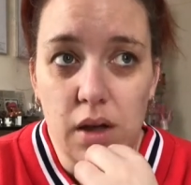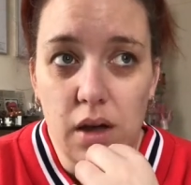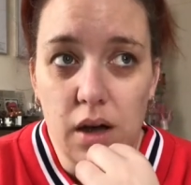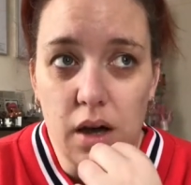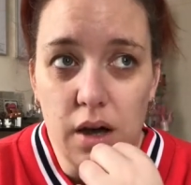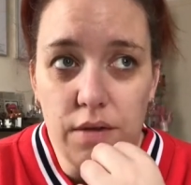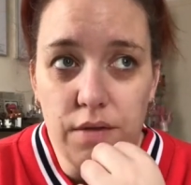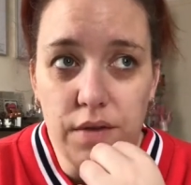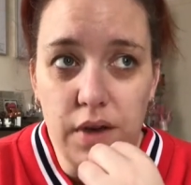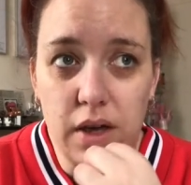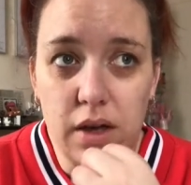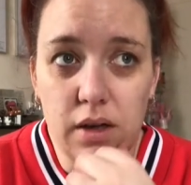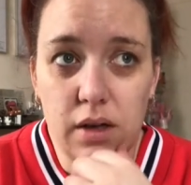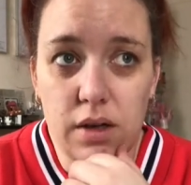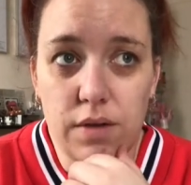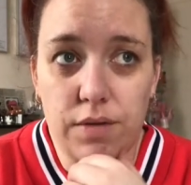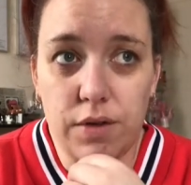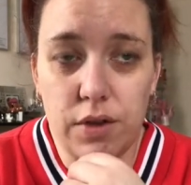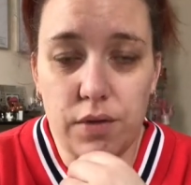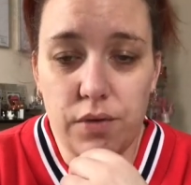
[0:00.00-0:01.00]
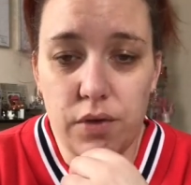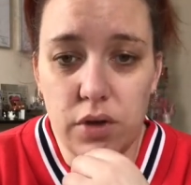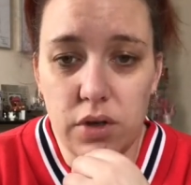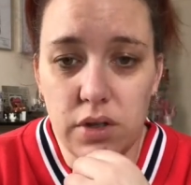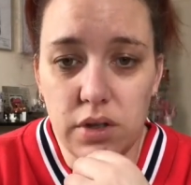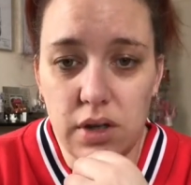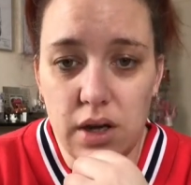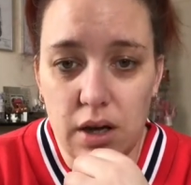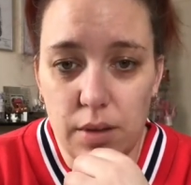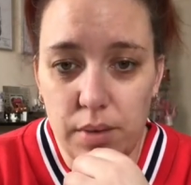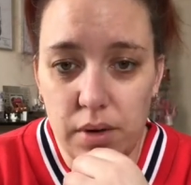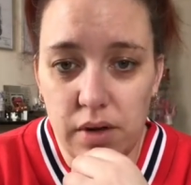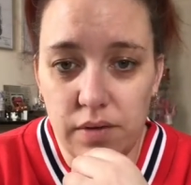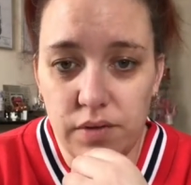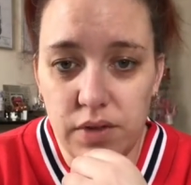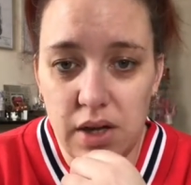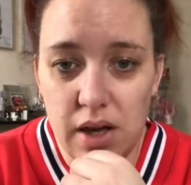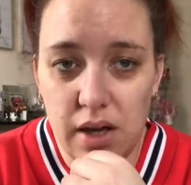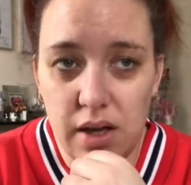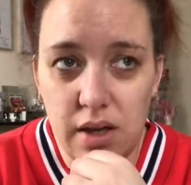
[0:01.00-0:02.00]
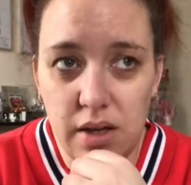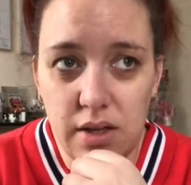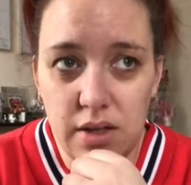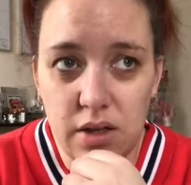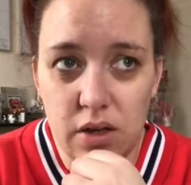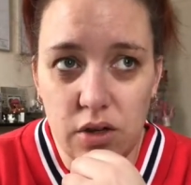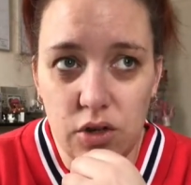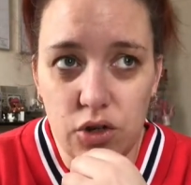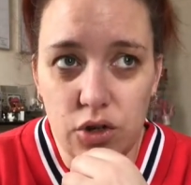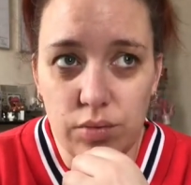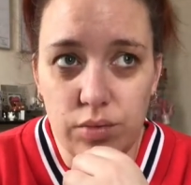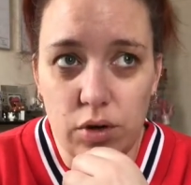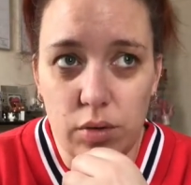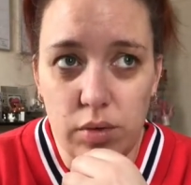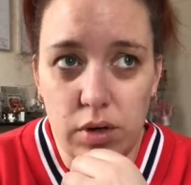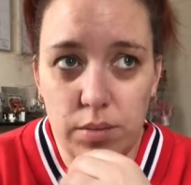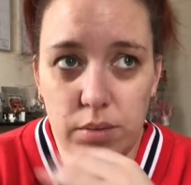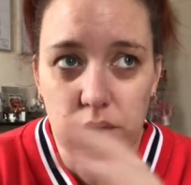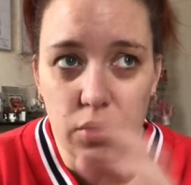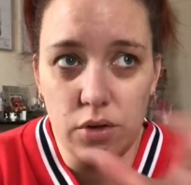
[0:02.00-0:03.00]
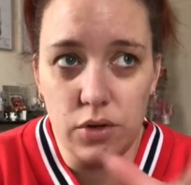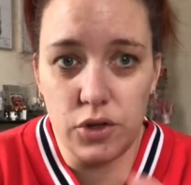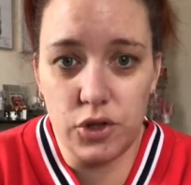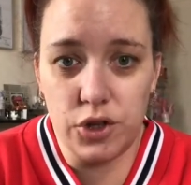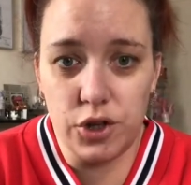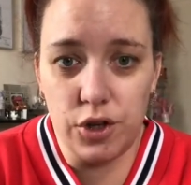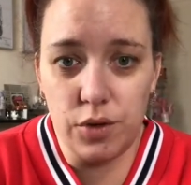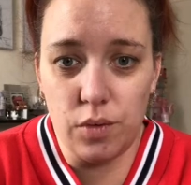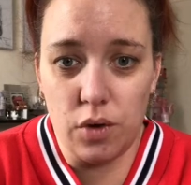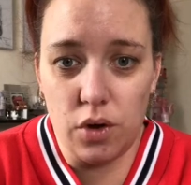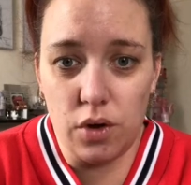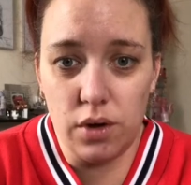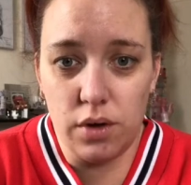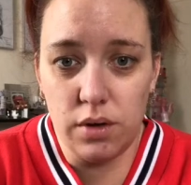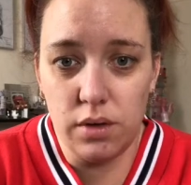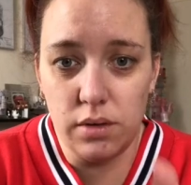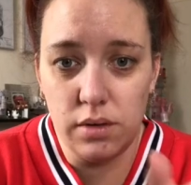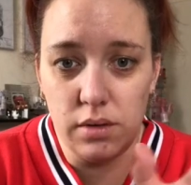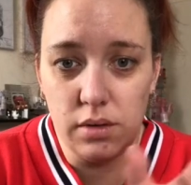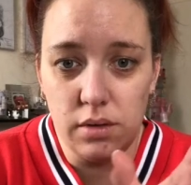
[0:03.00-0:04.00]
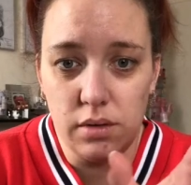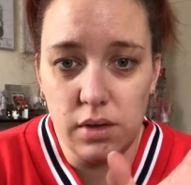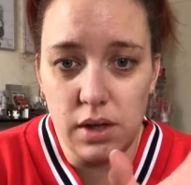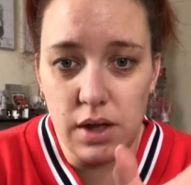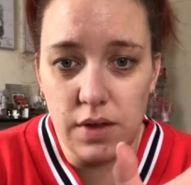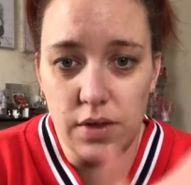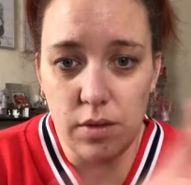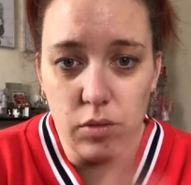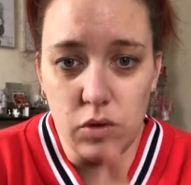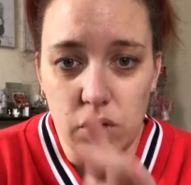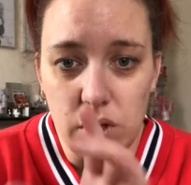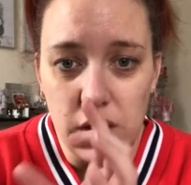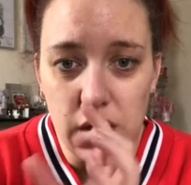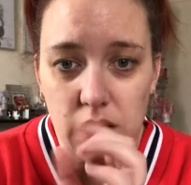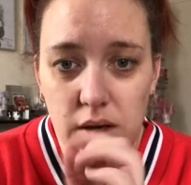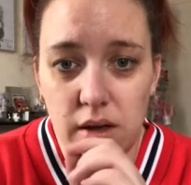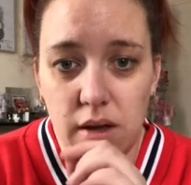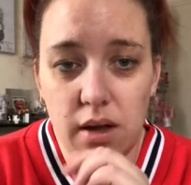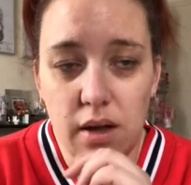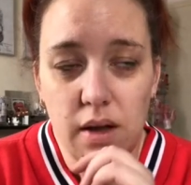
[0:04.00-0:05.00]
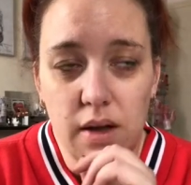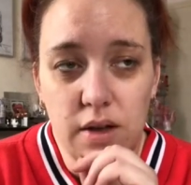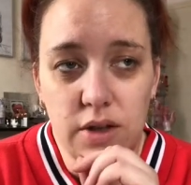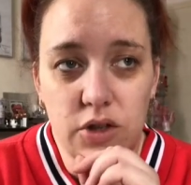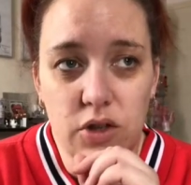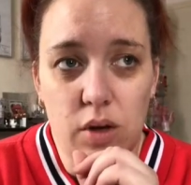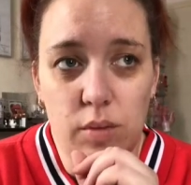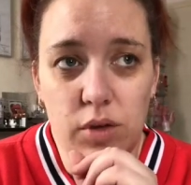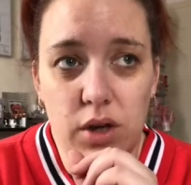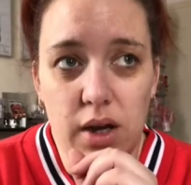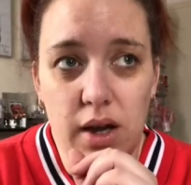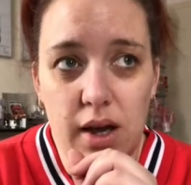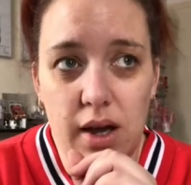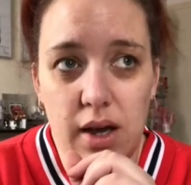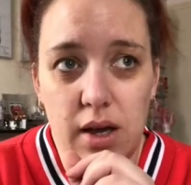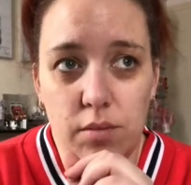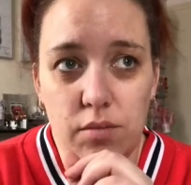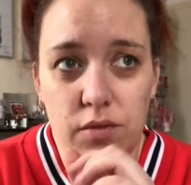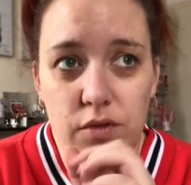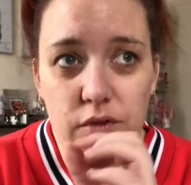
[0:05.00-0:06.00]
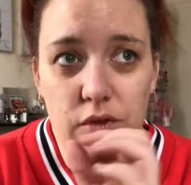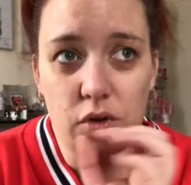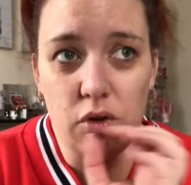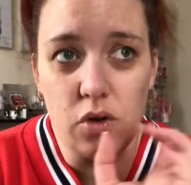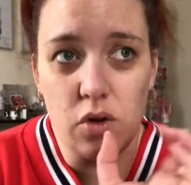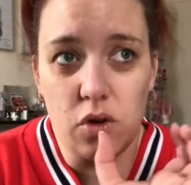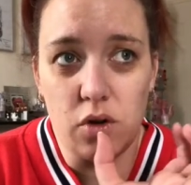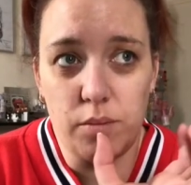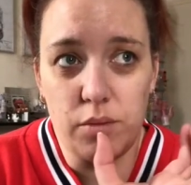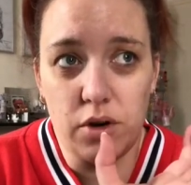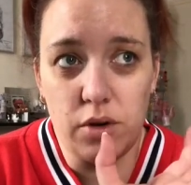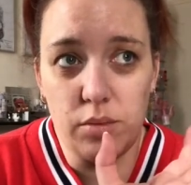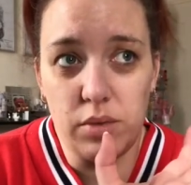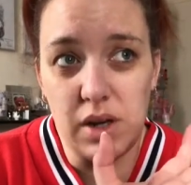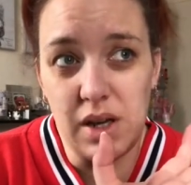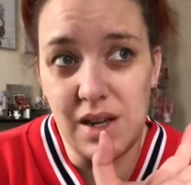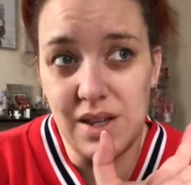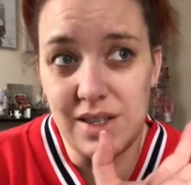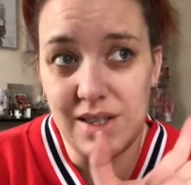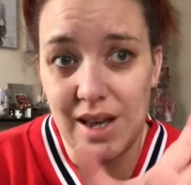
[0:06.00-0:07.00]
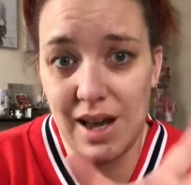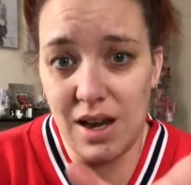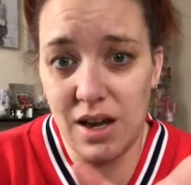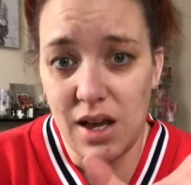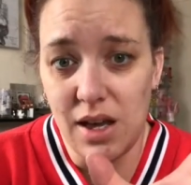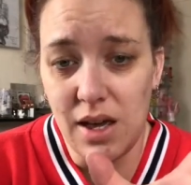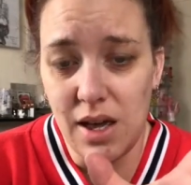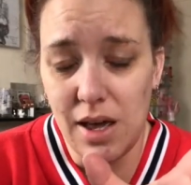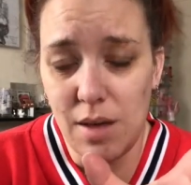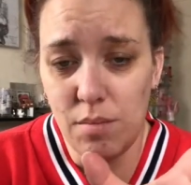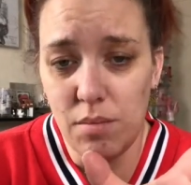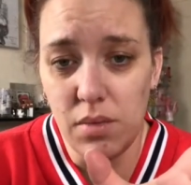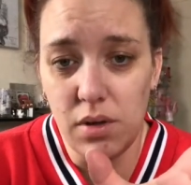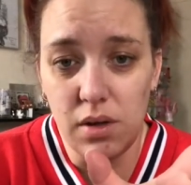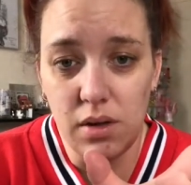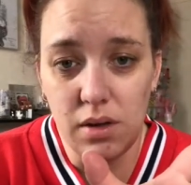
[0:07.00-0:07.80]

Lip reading: I think for the first couple of days, I should probably put 2 on in the morning. So I'm going to aim for probably 10 a.m.